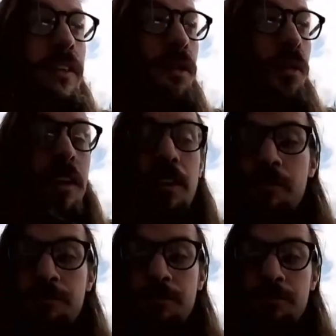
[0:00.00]
aware
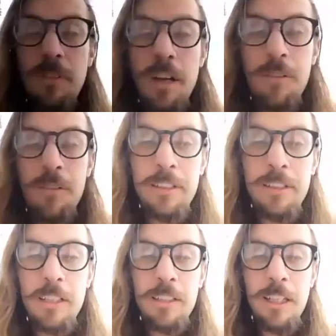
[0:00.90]
of like
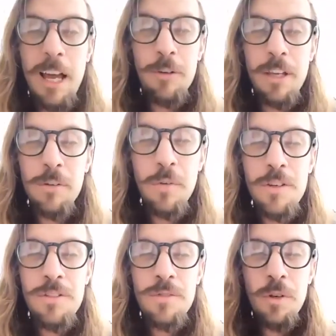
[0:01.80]
that clowning
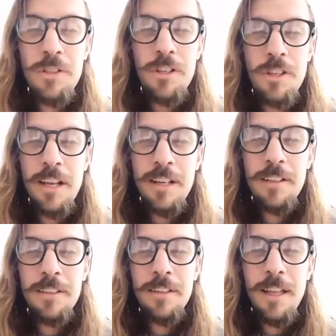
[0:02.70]
was a
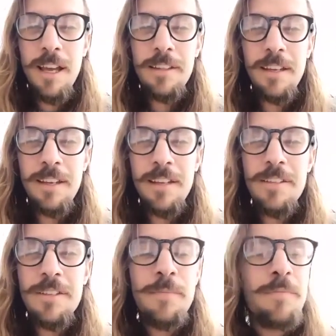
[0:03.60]
thing that it
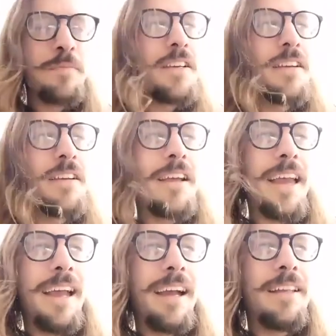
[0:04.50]
is.
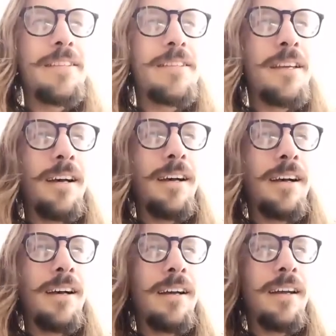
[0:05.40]
And
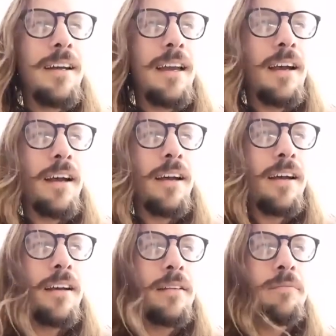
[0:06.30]
yeah,
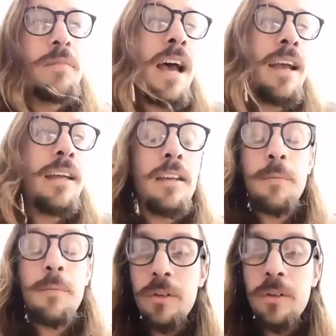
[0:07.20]
I ended up
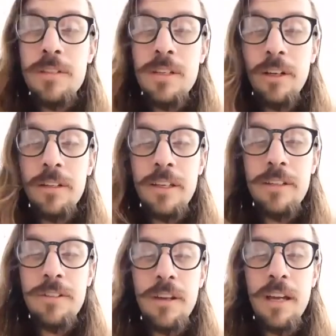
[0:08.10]
going to Del Arte
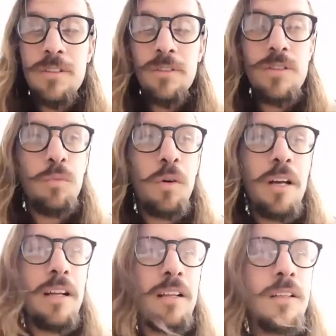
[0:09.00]
International as
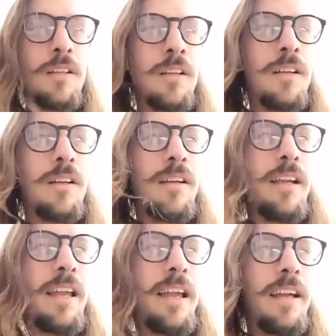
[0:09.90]
well,
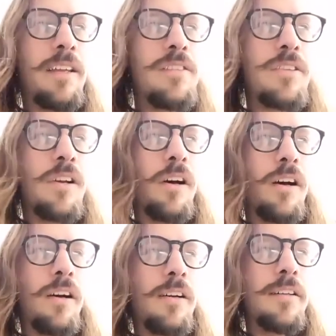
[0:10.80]
and
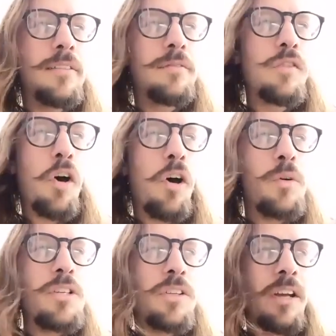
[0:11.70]

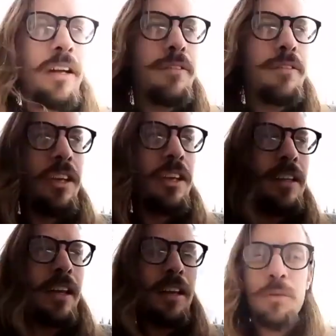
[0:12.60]
always kind of thinking
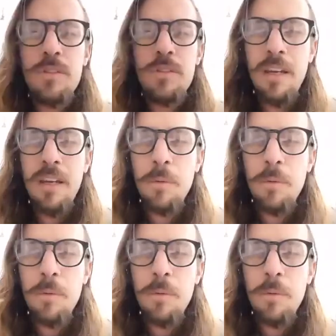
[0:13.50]
that it was kind of